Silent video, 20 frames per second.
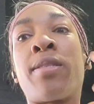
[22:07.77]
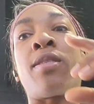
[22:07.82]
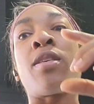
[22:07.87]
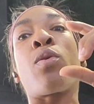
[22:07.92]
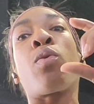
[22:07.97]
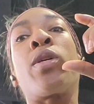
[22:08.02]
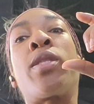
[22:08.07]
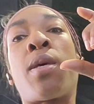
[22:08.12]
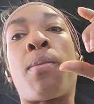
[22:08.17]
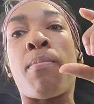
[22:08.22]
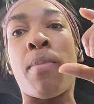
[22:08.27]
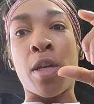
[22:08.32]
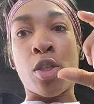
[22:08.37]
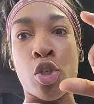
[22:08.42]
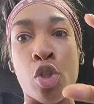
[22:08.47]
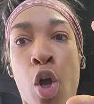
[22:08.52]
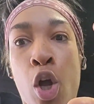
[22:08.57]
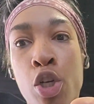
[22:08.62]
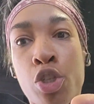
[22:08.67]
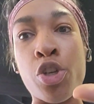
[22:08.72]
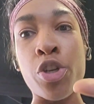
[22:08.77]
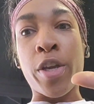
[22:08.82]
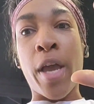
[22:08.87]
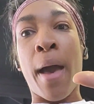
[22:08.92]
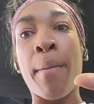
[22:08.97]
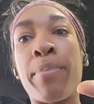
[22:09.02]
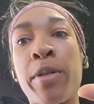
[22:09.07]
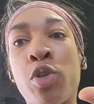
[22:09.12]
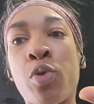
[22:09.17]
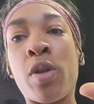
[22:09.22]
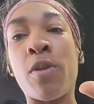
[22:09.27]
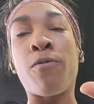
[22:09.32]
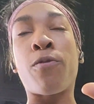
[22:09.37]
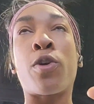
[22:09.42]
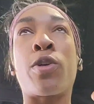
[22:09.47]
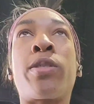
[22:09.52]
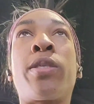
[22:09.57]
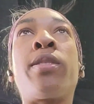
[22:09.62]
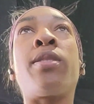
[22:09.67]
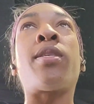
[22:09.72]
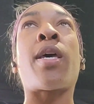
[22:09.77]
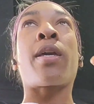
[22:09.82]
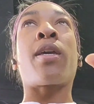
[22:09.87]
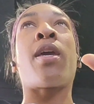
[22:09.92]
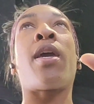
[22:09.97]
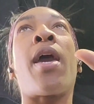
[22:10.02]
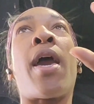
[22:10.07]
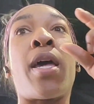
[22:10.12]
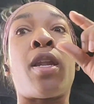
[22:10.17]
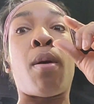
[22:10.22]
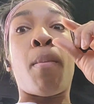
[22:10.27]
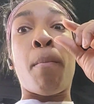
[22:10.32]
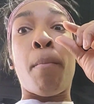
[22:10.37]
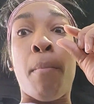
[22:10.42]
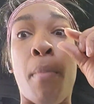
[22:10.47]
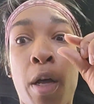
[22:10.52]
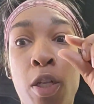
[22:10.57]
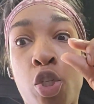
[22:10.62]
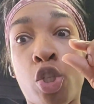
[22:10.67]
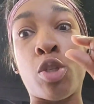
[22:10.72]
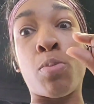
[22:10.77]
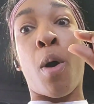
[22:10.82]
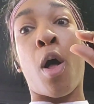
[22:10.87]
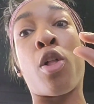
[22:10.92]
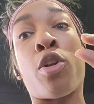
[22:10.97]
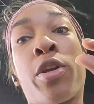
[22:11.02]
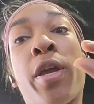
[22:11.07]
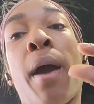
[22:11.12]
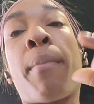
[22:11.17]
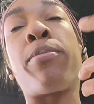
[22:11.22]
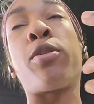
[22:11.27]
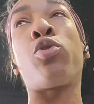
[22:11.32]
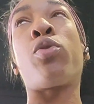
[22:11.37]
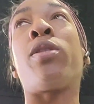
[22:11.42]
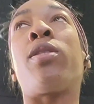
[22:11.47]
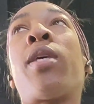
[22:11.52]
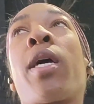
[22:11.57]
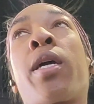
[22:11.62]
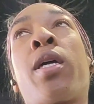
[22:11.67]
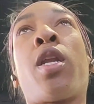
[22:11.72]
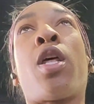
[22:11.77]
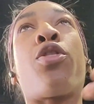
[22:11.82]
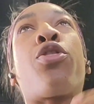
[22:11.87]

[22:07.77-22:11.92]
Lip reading: There was a much larger gap between first and second and a much smaller gap between second and